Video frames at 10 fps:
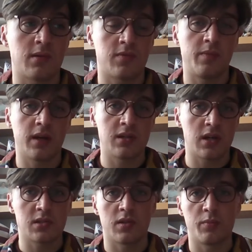was from the
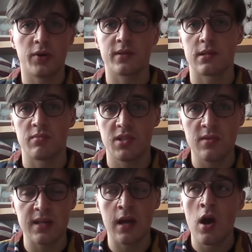conjunction of the products I was
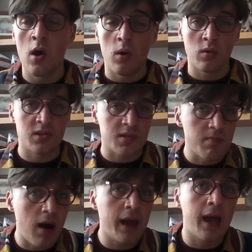using or just
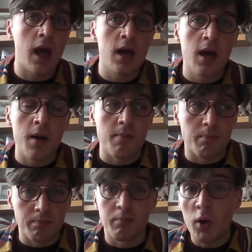my
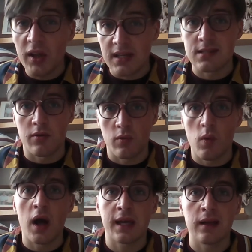body sort of
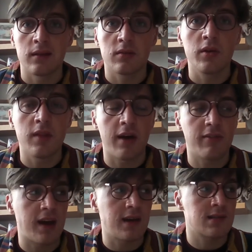working through that
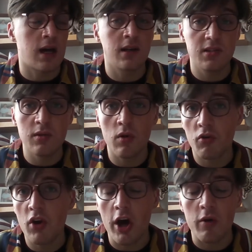phase, I do
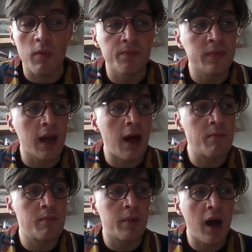not know.
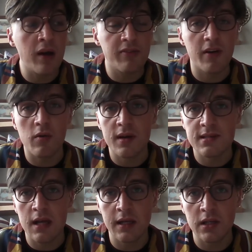Um, but I feel it
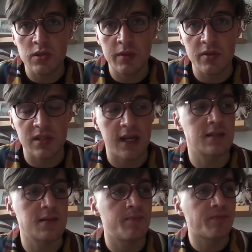certainly contributed
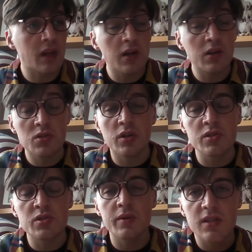it
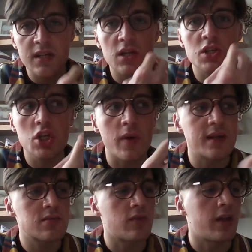contributed to
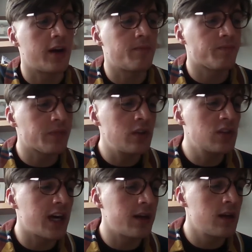it rather.
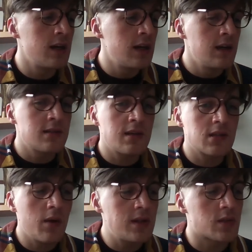Okay, so let's
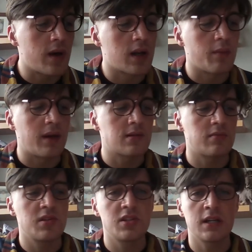go into it a little bit. So
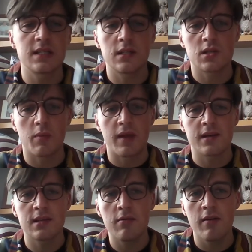I'm just shutting the top there.
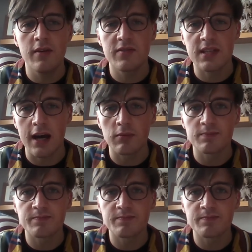So Viviscal.